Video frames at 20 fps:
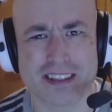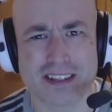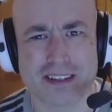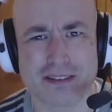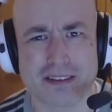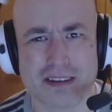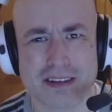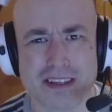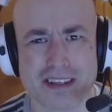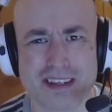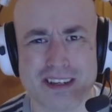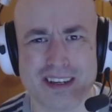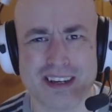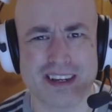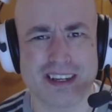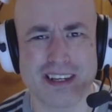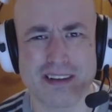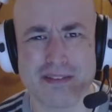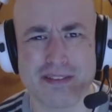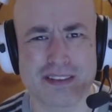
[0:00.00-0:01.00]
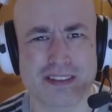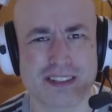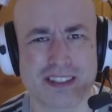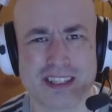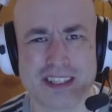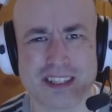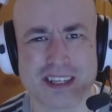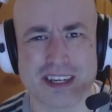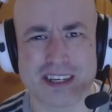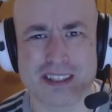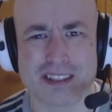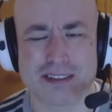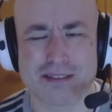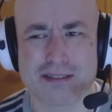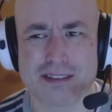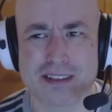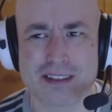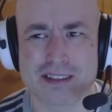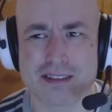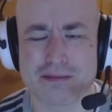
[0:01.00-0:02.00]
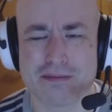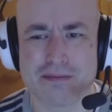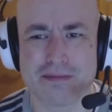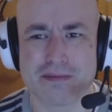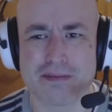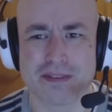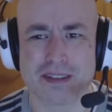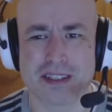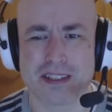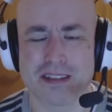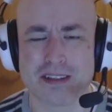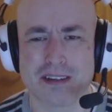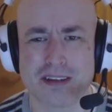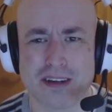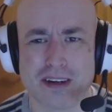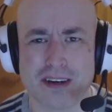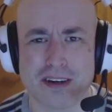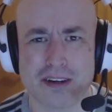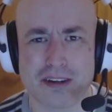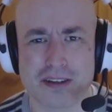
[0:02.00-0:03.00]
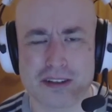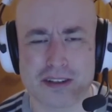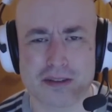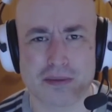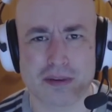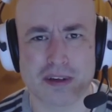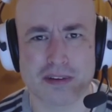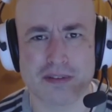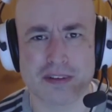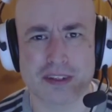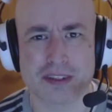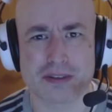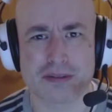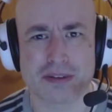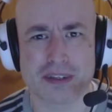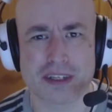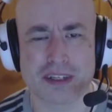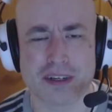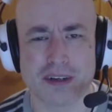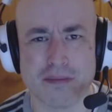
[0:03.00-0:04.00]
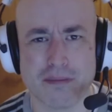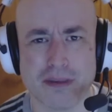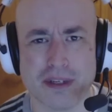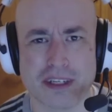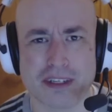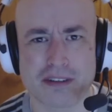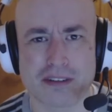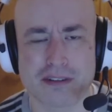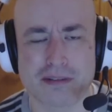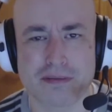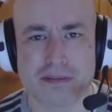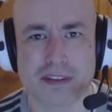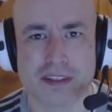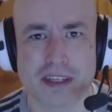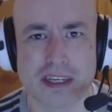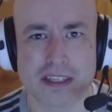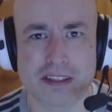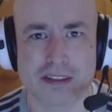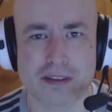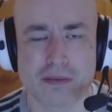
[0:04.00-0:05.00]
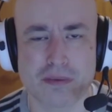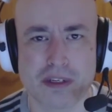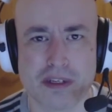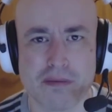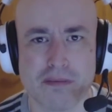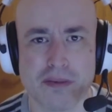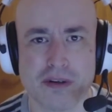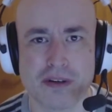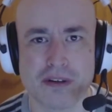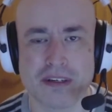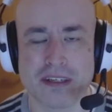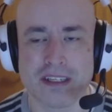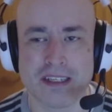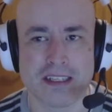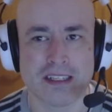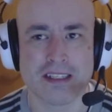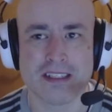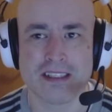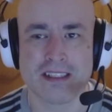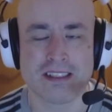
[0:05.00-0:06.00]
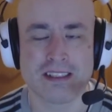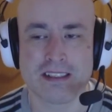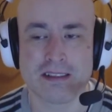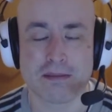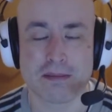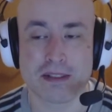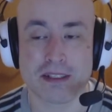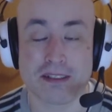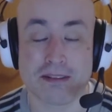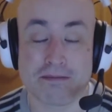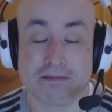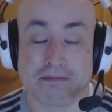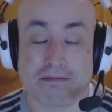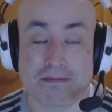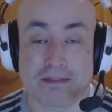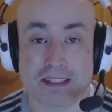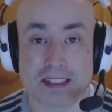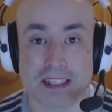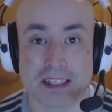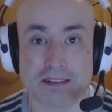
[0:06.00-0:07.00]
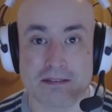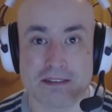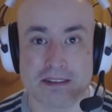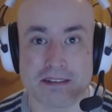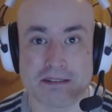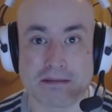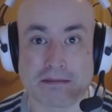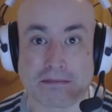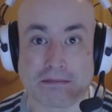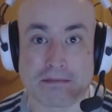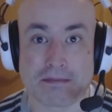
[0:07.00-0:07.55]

Like, you never see that. It's usually some arse or whatever that's already got money or something that ends up winning more. But I don't know.